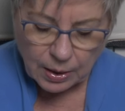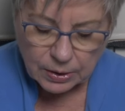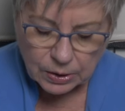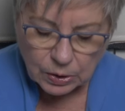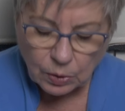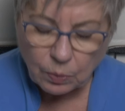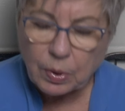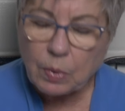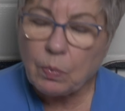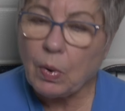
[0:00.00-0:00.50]

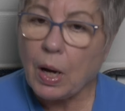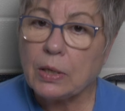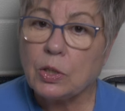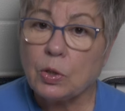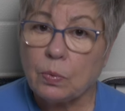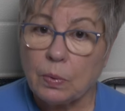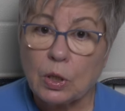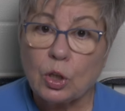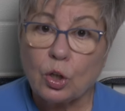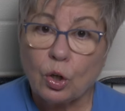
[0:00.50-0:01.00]
So we want
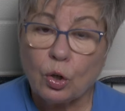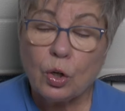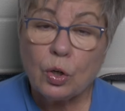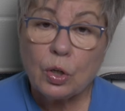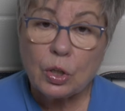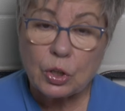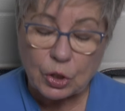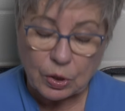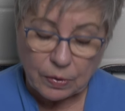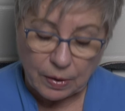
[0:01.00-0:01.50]
to
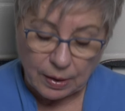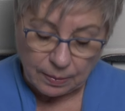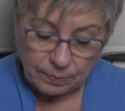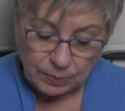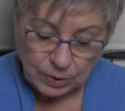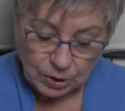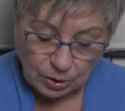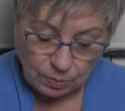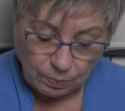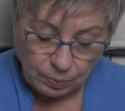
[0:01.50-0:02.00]
encourage
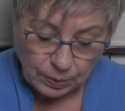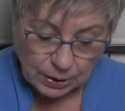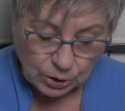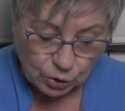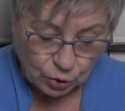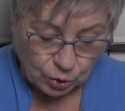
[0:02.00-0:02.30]
them to be